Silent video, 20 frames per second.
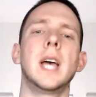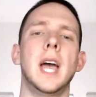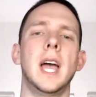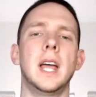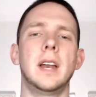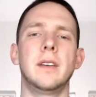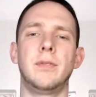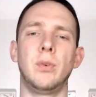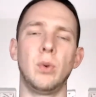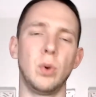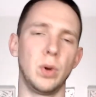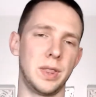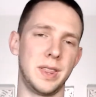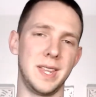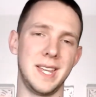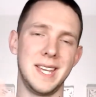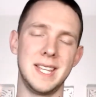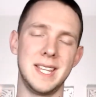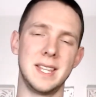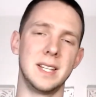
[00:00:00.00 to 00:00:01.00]
And
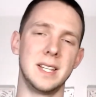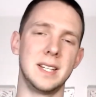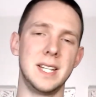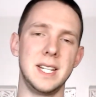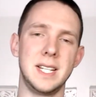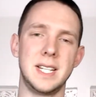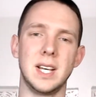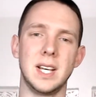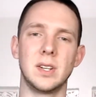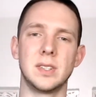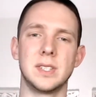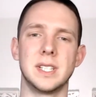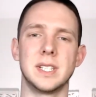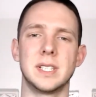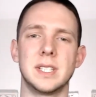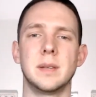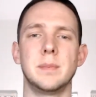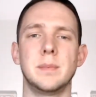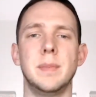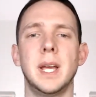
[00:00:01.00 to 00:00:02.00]
fourth in the details
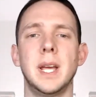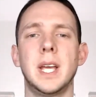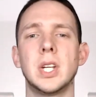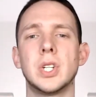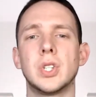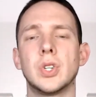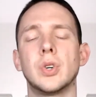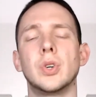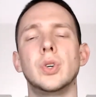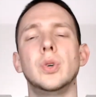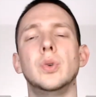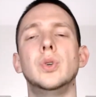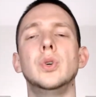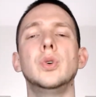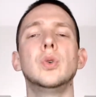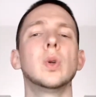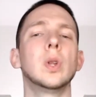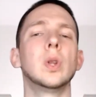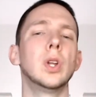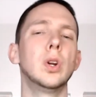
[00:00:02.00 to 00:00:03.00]
is making sure you
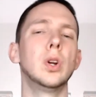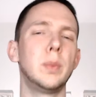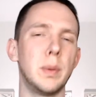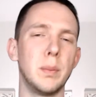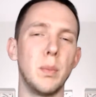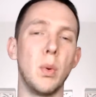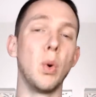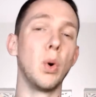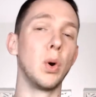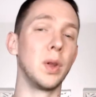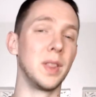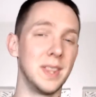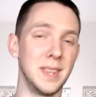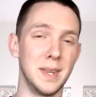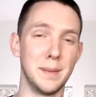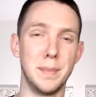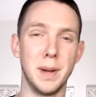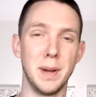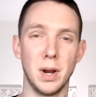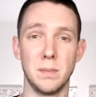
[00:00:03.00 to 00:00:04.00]
do a little bit more than
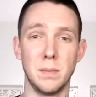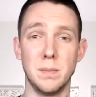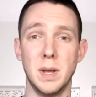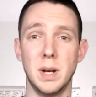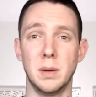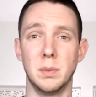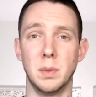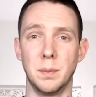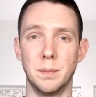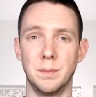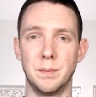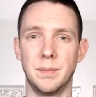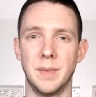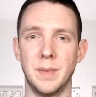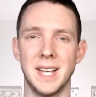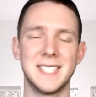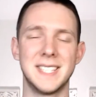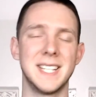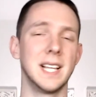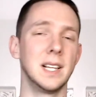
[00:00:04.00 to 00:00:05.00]
the bare minimum.
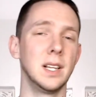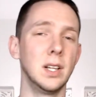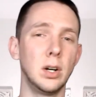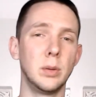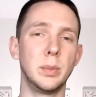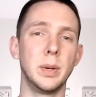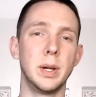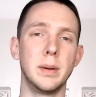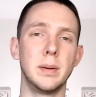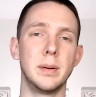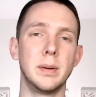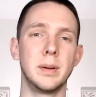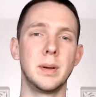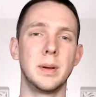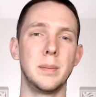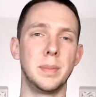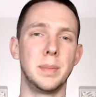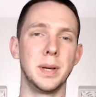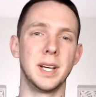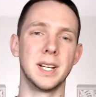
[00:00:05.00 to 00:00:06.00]
I say a little bit
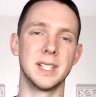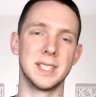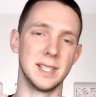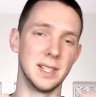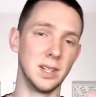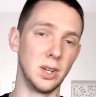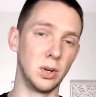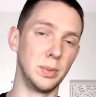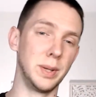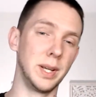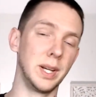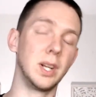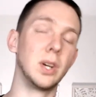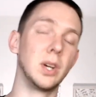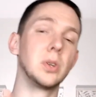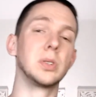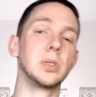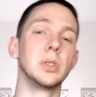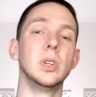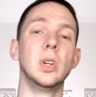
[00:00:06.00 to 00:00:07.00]
because a little bit
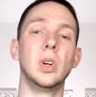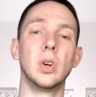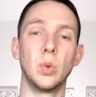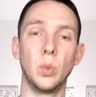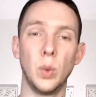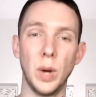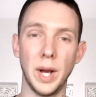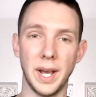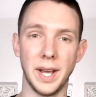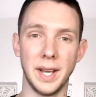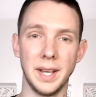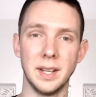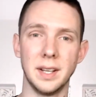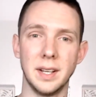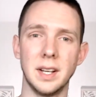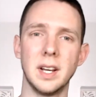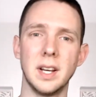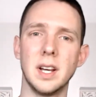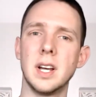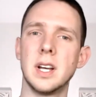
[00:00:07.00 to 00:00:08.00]
goes a long way,
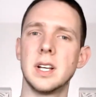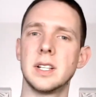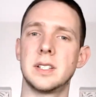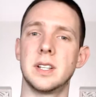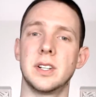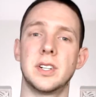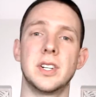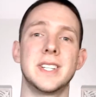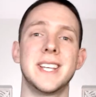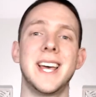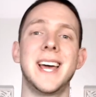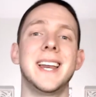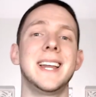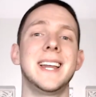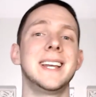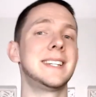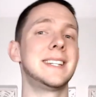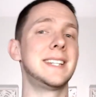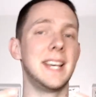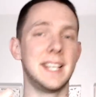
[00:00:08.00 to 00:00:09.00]
such as
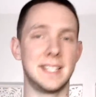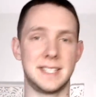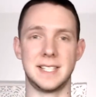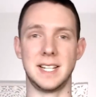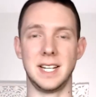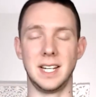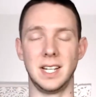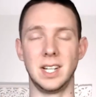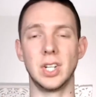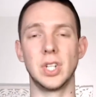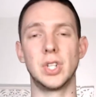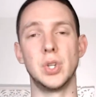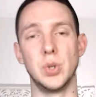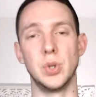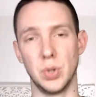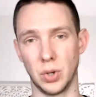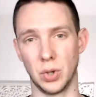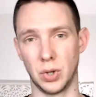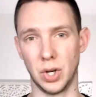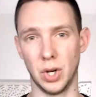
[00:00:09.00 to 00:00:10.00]
adding testing to
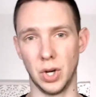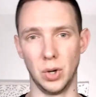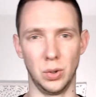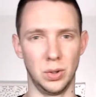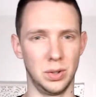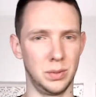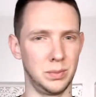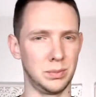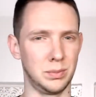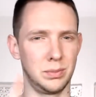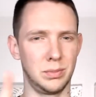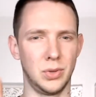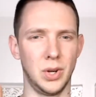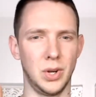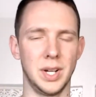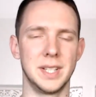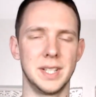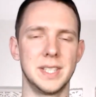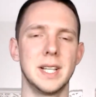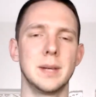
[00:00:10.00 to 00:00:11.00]
your code, for
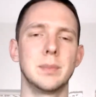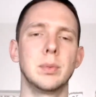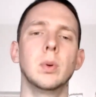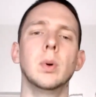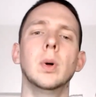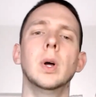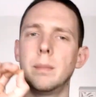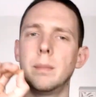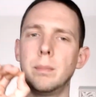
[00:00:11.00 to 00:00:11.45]
example.